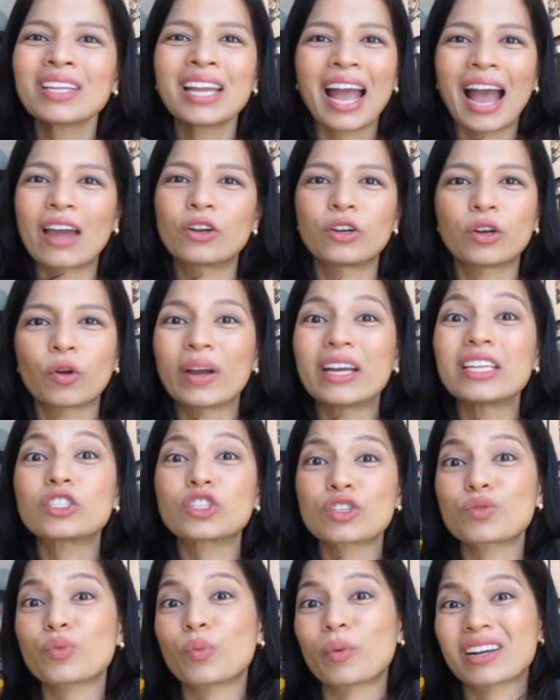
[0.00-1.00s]
I don't know, it
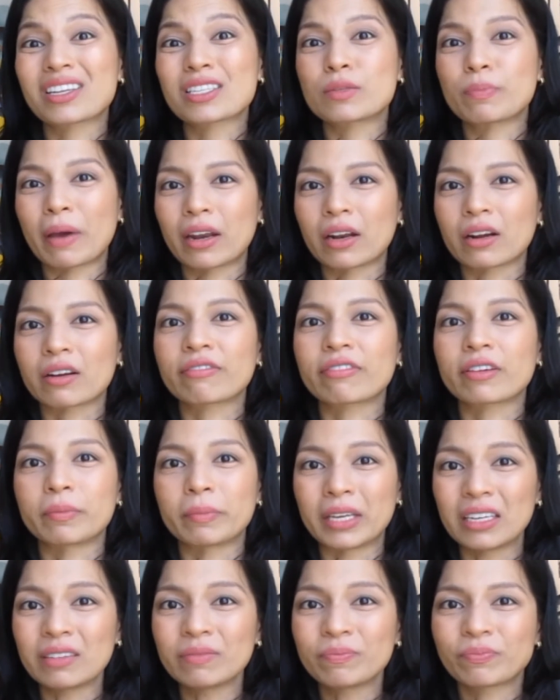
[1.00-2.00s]
just works better for
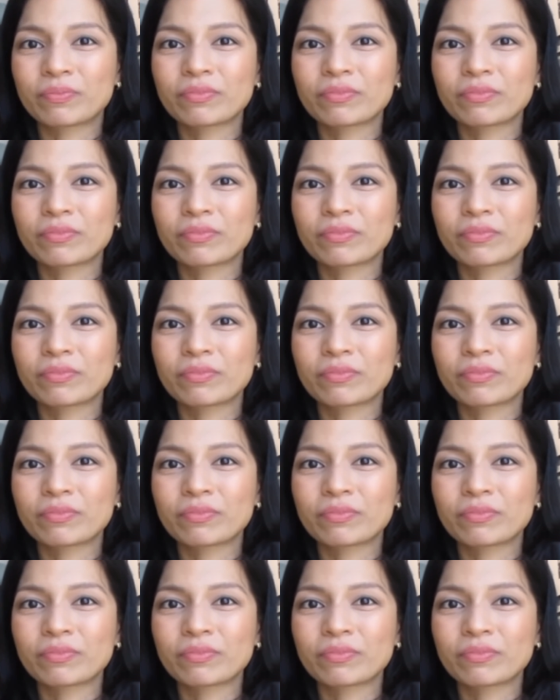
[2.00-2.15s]
me.